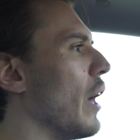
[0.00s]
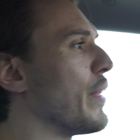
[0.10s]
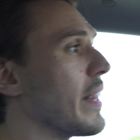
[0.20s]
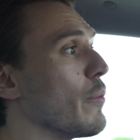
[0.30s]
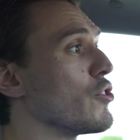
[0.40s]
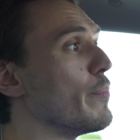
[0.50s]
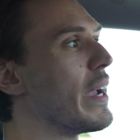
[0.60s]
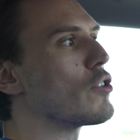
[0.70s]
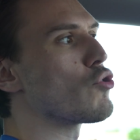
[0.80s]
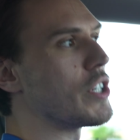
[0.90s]
I think that was the
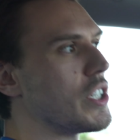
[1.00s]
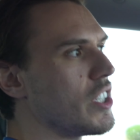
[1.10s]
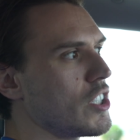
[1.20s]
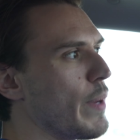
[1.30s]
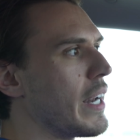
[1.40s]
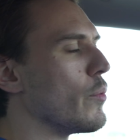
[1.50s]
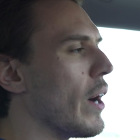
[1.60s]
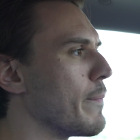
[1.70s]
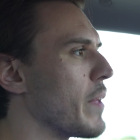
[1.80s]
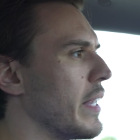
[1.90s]
main criticism
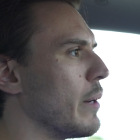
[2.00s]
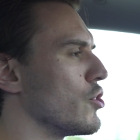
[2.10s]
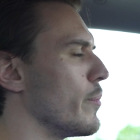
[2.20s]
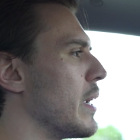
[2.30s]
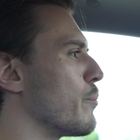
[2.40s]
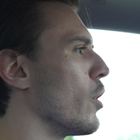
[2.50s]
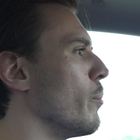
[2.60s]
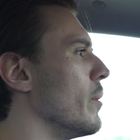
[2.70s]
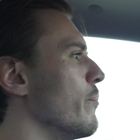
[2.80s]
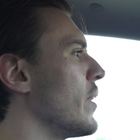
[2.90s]
anyway, and that was the main
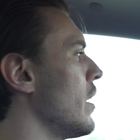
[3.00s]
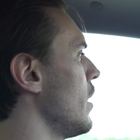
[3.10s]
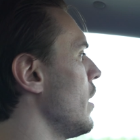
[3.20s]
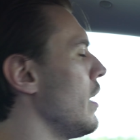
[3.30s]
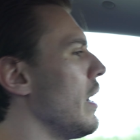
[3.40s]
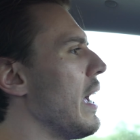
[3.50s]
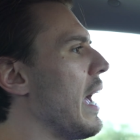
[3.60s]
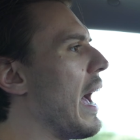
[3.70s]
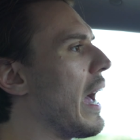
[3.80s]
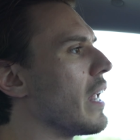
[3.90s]

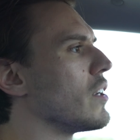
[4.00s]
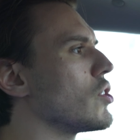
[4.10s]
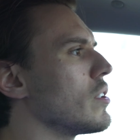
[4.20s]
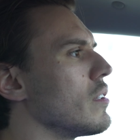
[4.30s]
problem. And